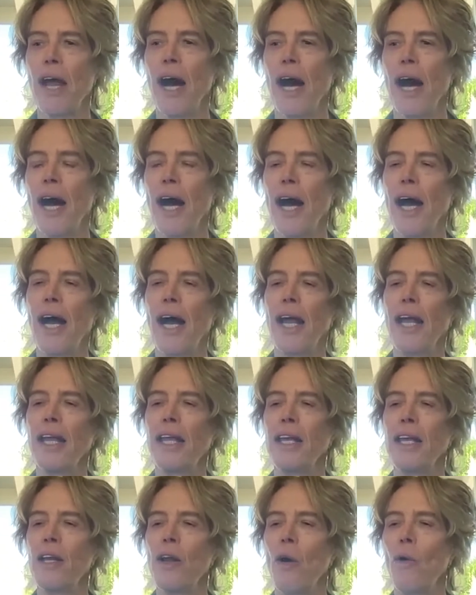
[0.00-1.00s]

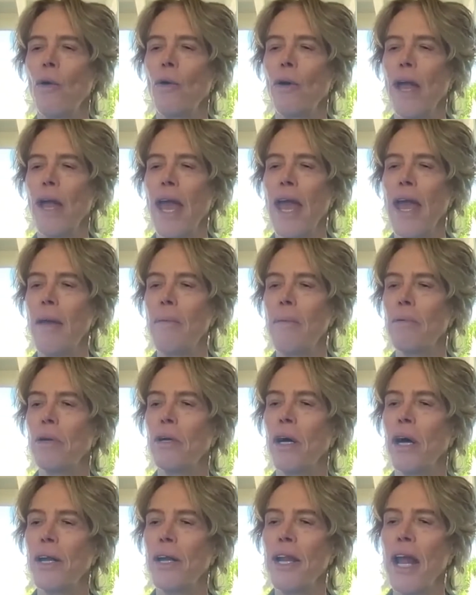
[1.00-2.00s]
you know, Abe
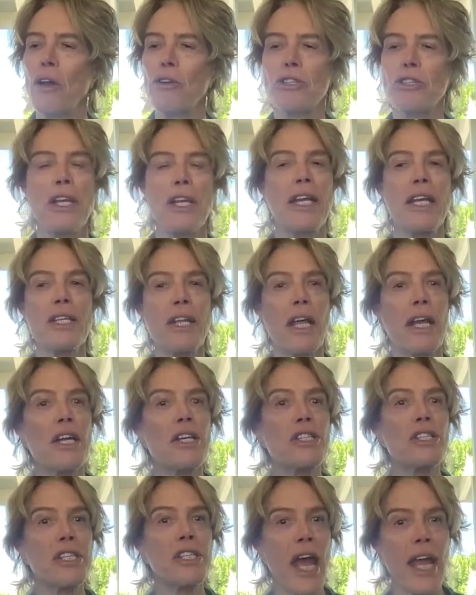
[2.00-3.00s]
announced that he's going to
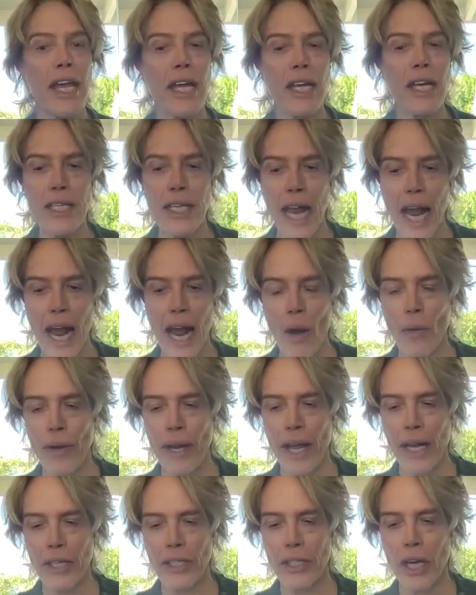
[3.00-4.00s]
stay in town
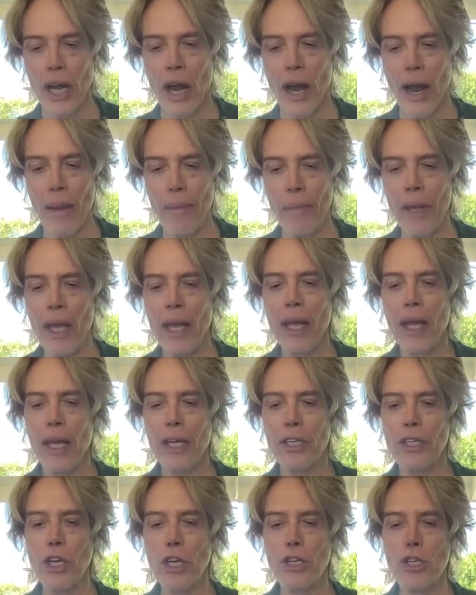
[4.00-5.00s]
next time
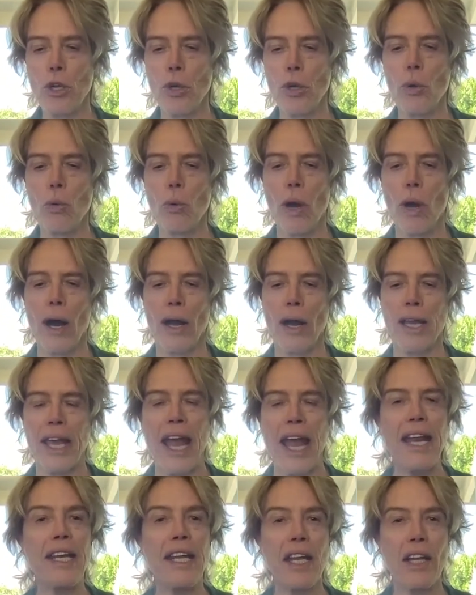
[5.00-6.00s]
to do
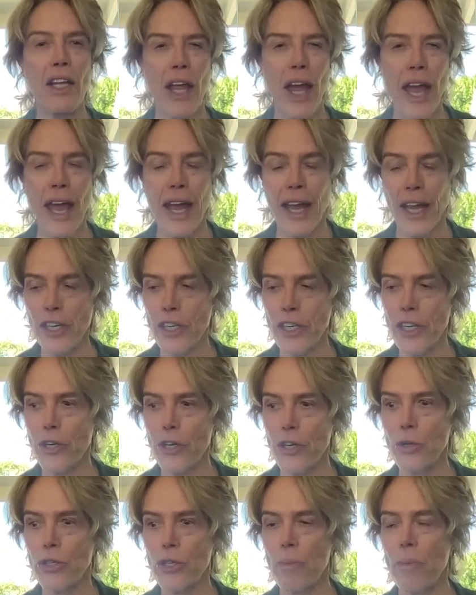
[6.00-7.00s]
Katie Lang and to
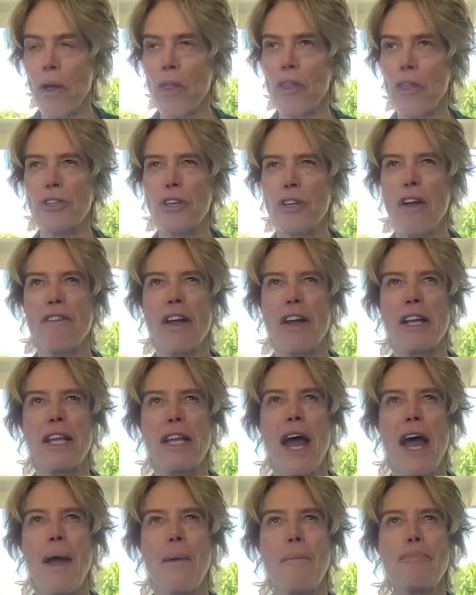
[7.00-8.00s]
do some other stuff like
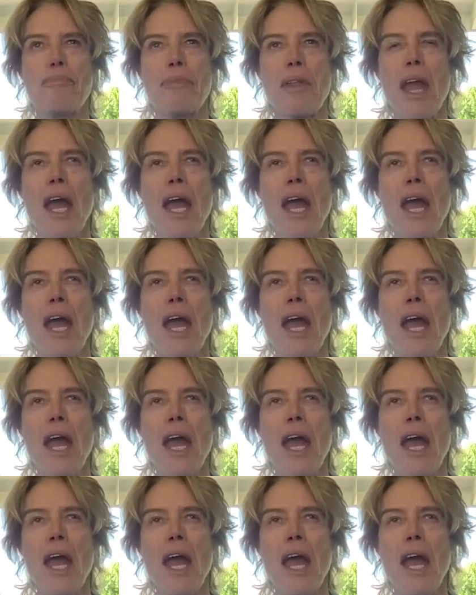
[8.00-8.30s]
that.